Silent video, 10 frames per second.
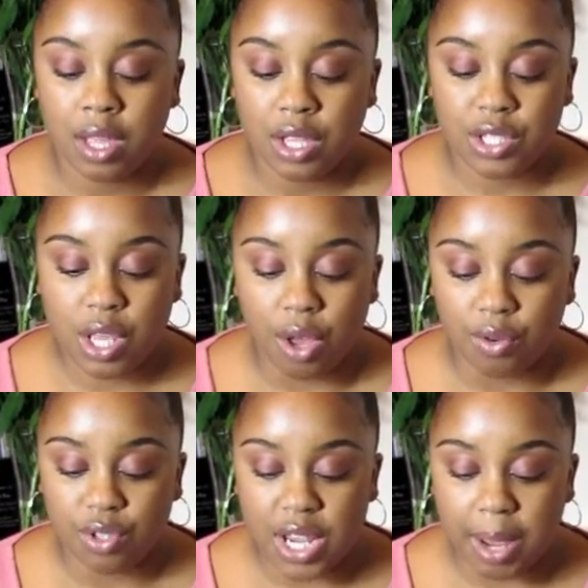
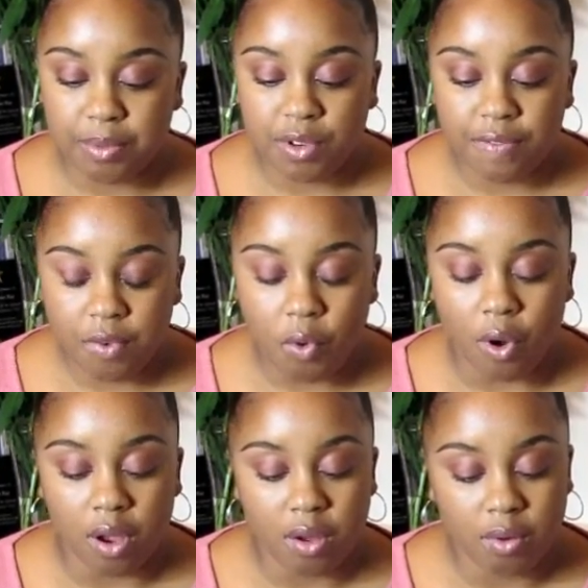So, chapter
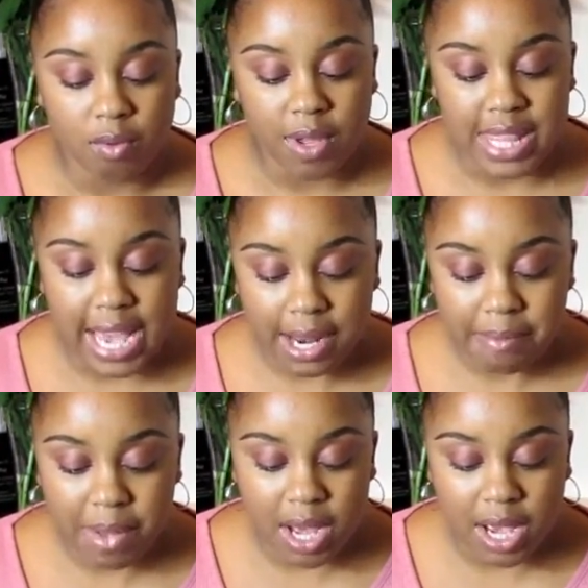4, with that in
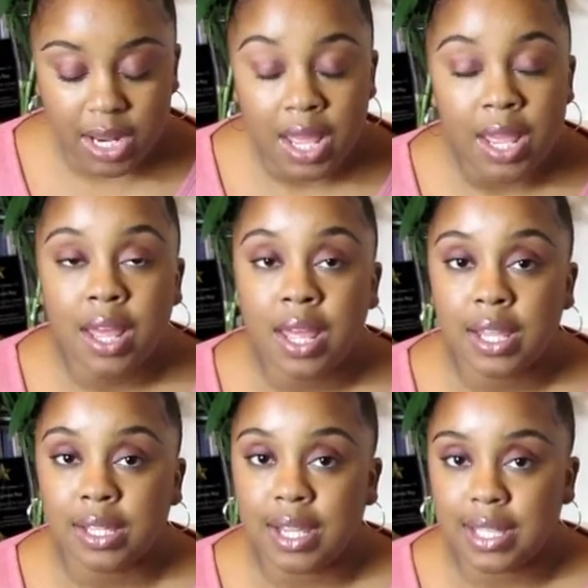mind,
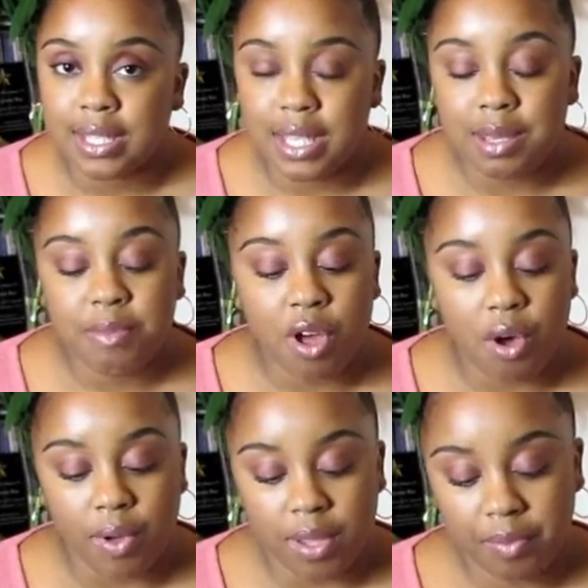let's keep
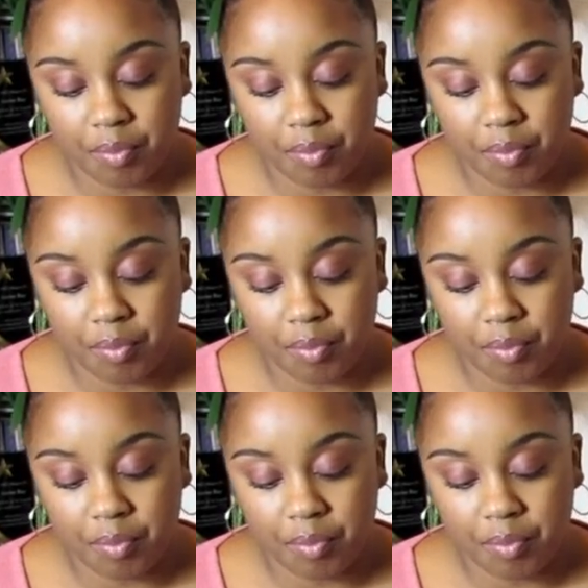going.